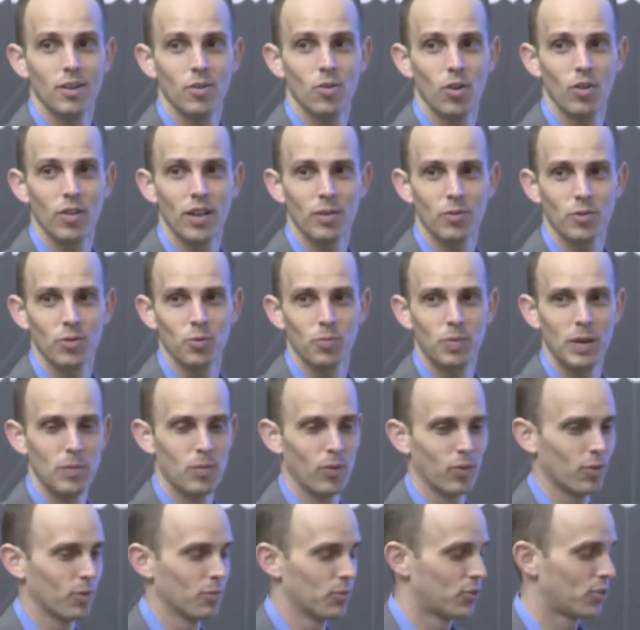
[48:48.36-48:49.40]
Well, that was
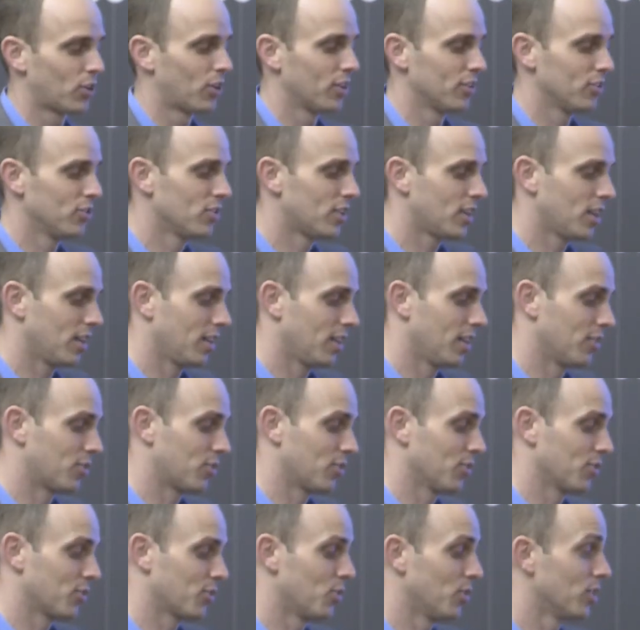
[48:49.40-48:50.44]
people from Sturdy. You can't
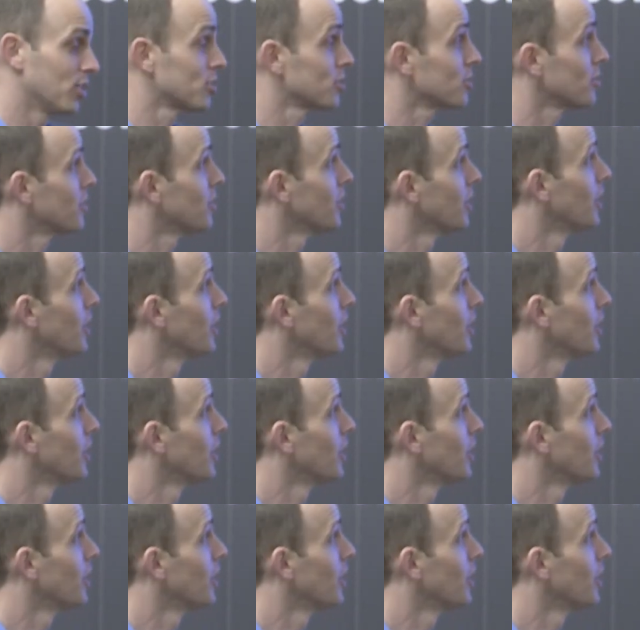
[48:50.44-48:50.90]
answer this question.